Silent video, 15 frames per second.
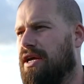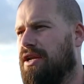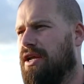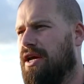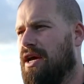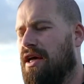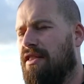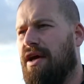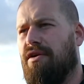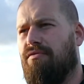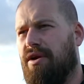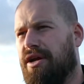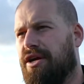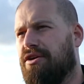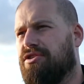and they had a
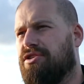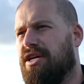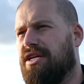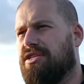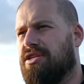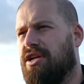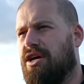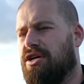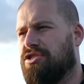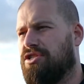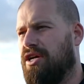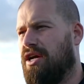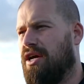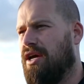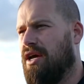really good season last
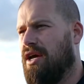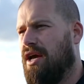year.